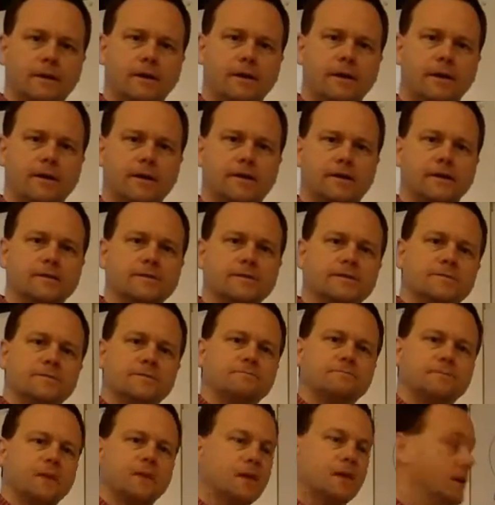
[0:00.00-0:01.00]
Hey kids,
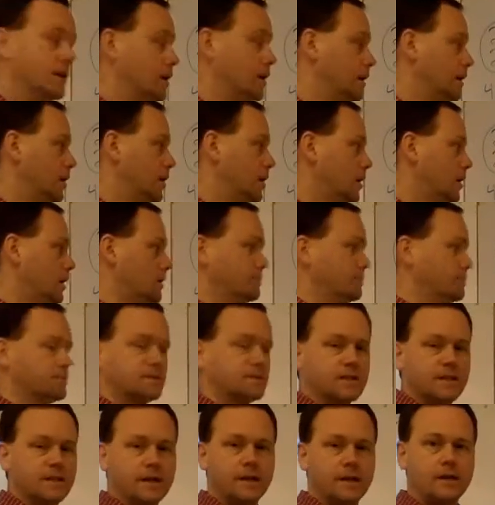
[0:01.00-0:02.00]

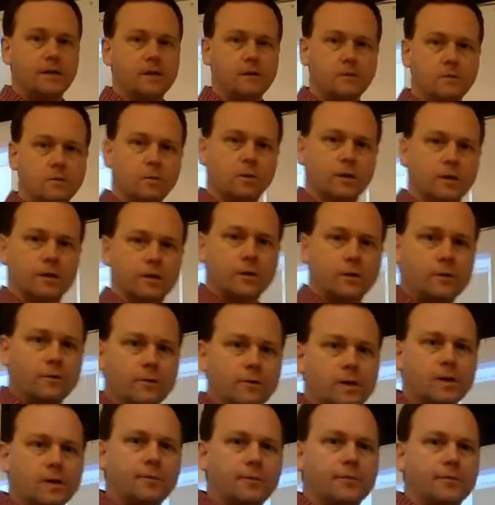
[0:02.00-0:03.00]
today we're going to go
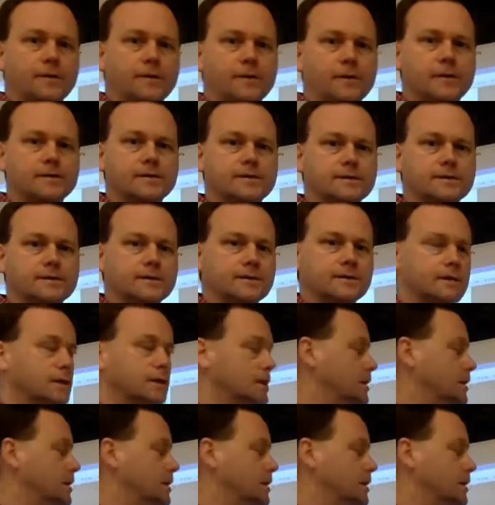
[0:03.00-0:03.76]
over a couple things.